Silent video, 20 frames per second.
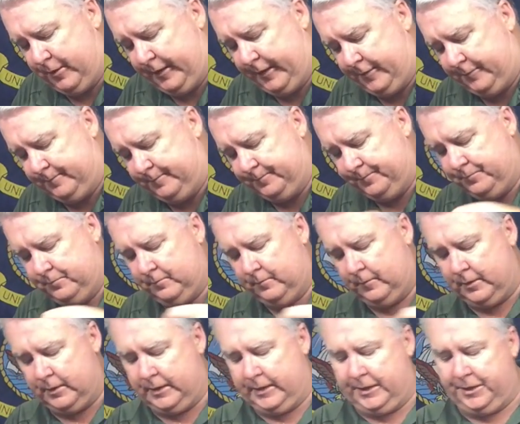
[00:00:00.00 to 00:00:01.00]
right now,
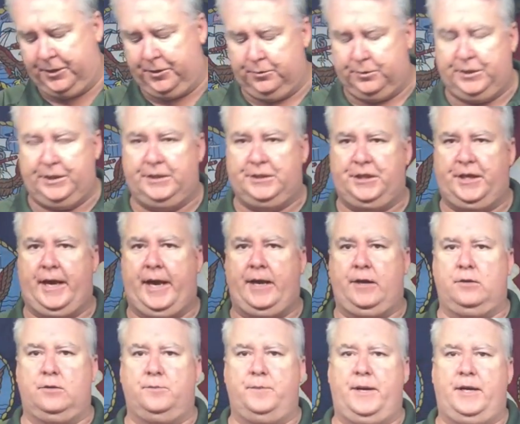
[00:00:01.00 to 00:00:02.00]
UTG
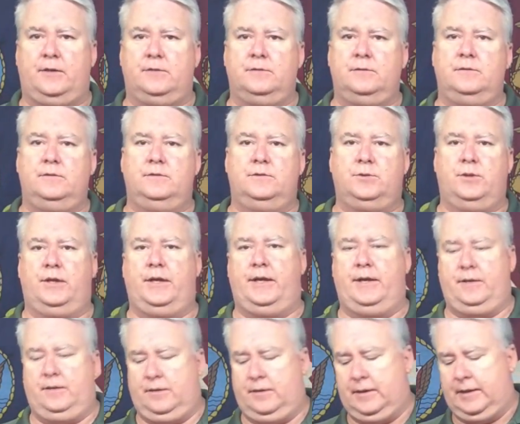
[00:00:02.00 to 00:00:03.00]
angled mount, so that
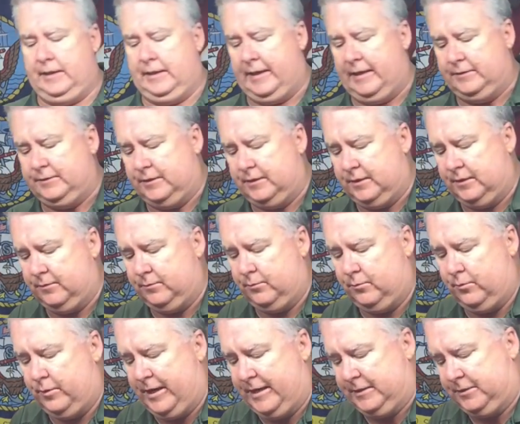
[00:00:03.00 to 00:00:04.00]
allows it to
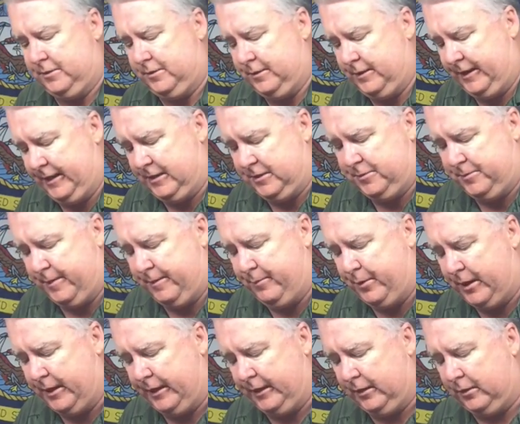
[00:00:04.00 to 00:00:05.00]
rest against my
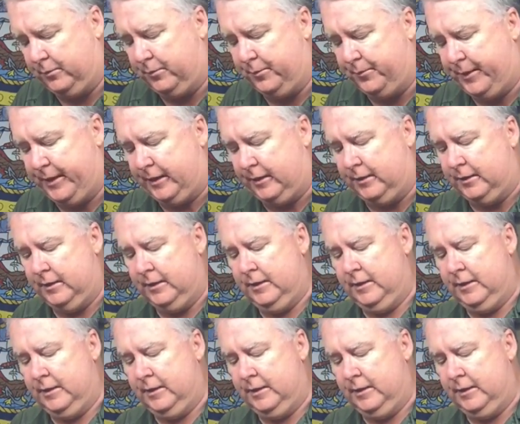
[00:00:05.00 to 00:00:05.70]
body a little bit better,